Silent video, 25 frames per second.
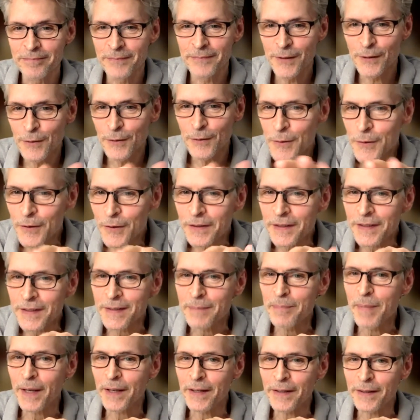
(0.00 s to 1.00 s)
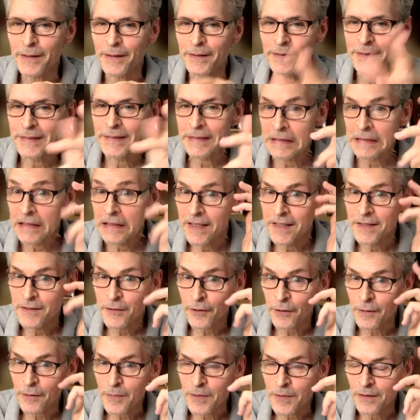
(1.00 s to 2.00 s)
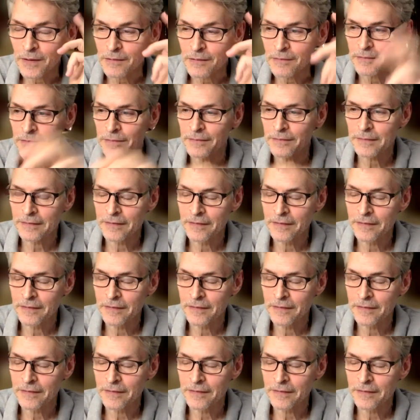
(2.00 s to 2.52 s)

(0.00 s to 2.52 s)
usually better in terms of